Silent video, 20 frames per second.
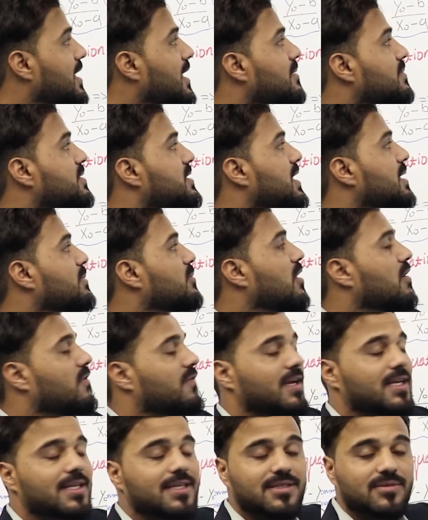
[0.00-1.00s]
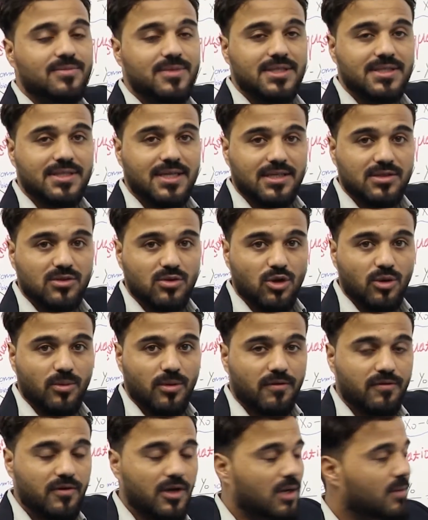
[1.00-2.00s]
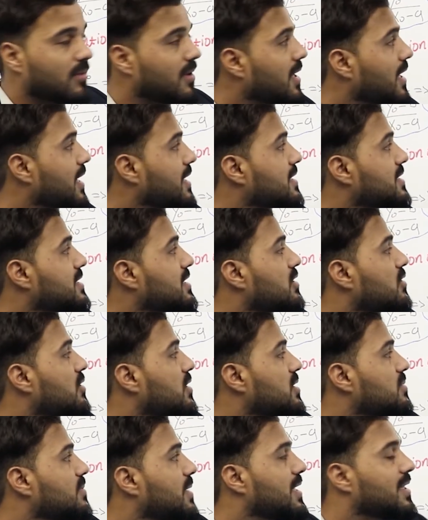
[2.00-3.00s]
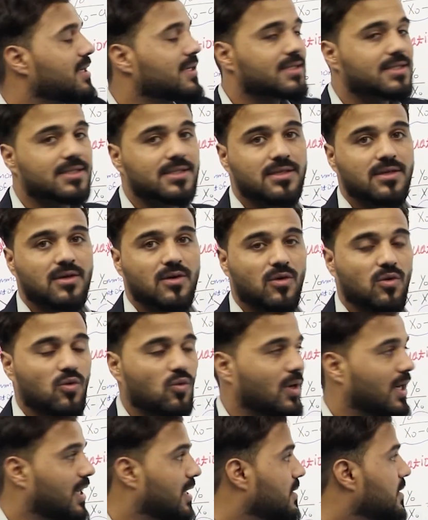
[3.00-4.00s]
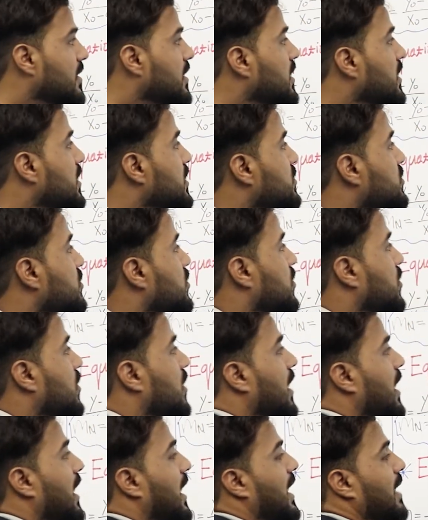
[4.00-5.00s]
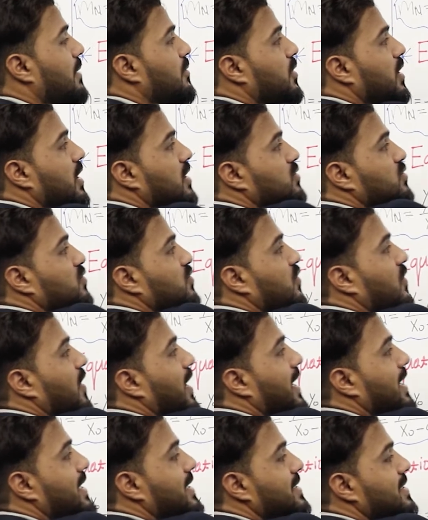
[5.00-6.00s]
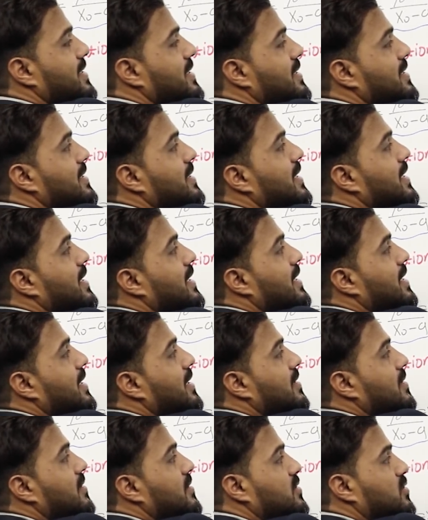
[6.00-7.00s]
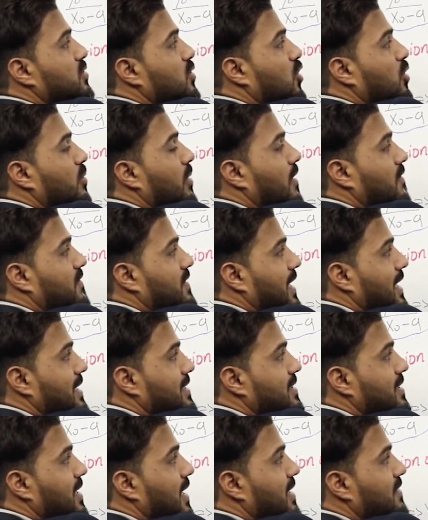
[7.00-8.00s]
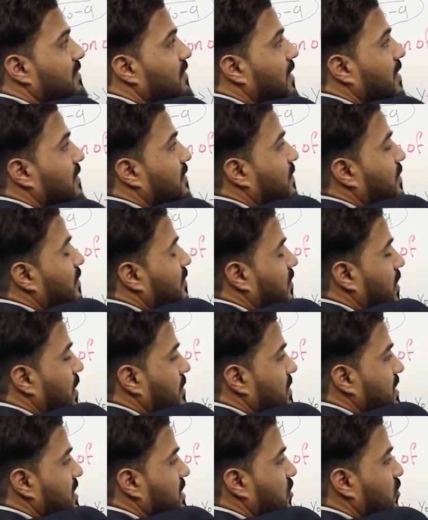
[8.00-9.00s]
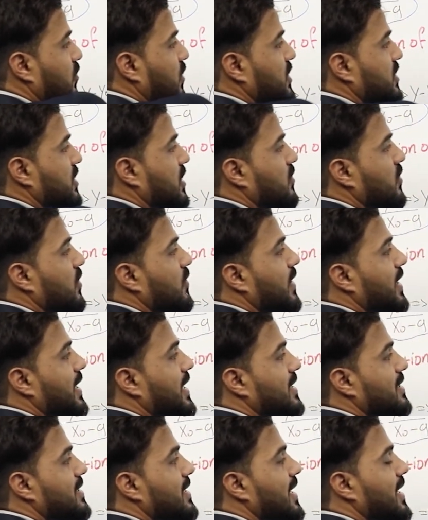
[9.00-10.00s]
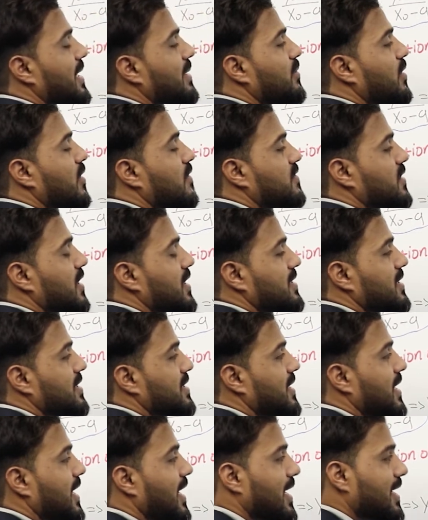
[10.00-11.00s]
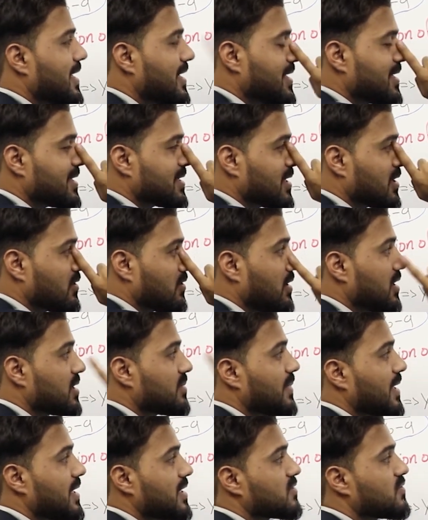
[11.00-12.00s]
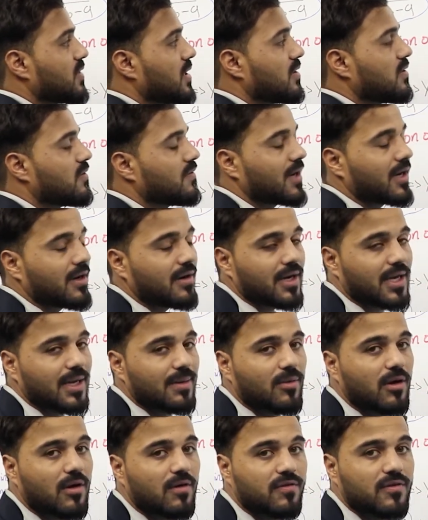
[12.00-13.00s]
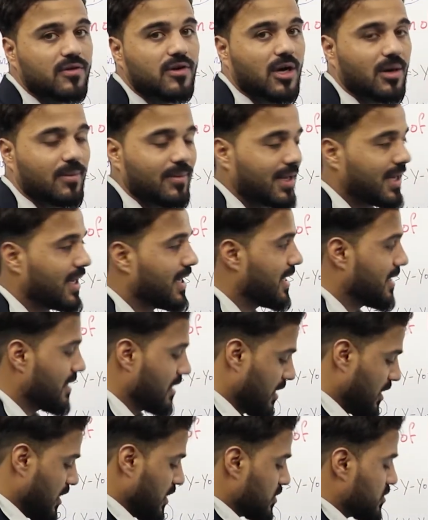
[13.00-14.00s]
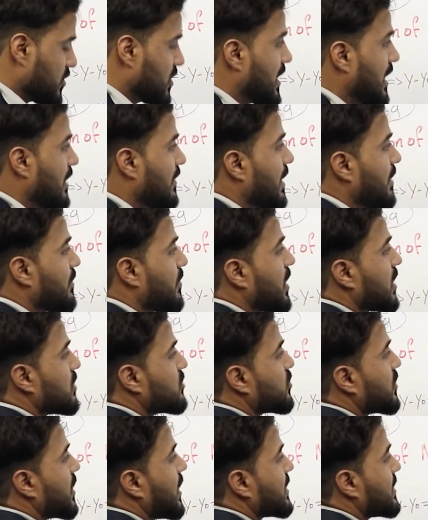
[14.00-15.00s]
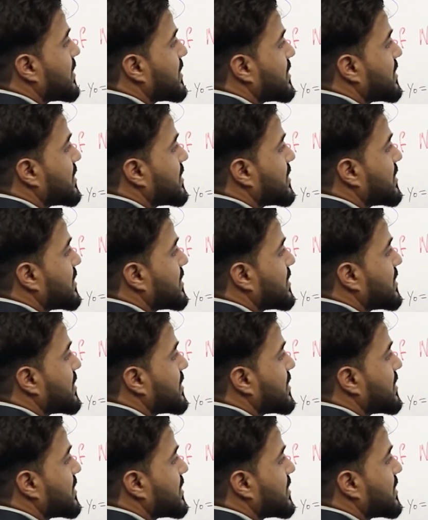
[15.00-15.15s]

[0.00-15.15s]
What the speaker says: times m of n, it means that slope of normal line is equal with minus 1. So I am going to find slope of tangent line from this equation. We will get m of tangent line is equal to minus 1 over m of normal line. So now I'm going to write